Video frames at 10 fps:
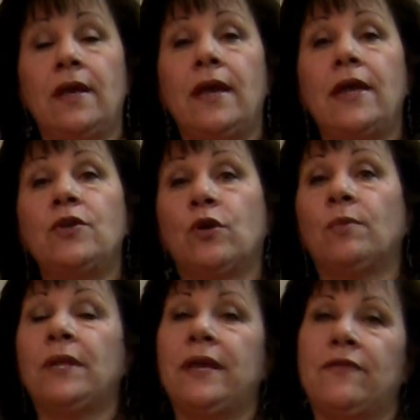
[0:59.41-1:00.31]
and
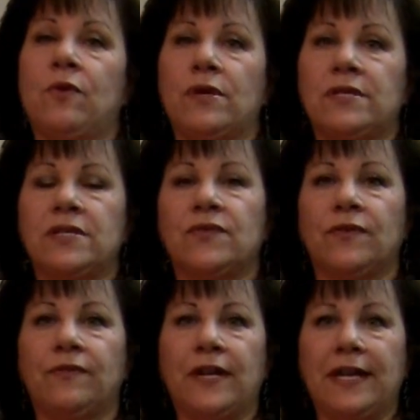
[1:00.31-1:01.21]
normally, of course, it's for
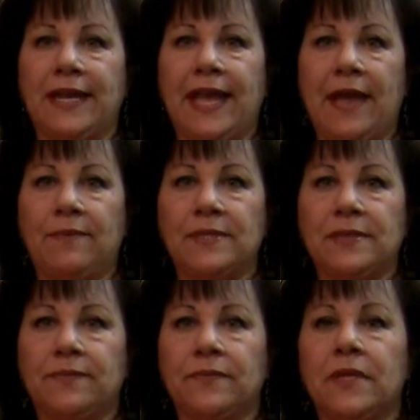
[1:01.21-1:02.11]
fun and games.
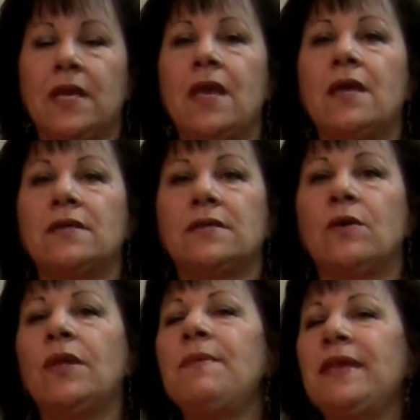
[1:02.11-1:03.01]
So
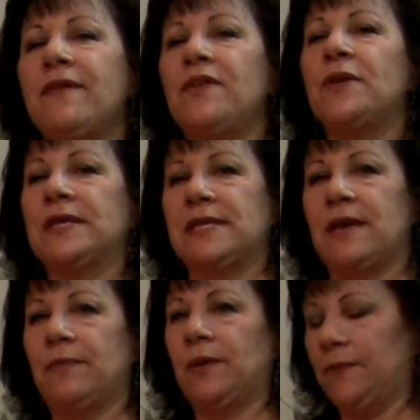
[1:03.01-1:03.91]
let me give you an
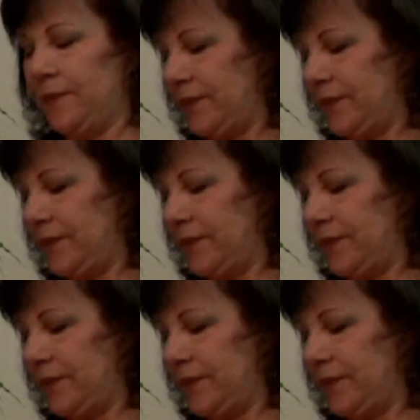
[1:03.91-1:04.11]
example.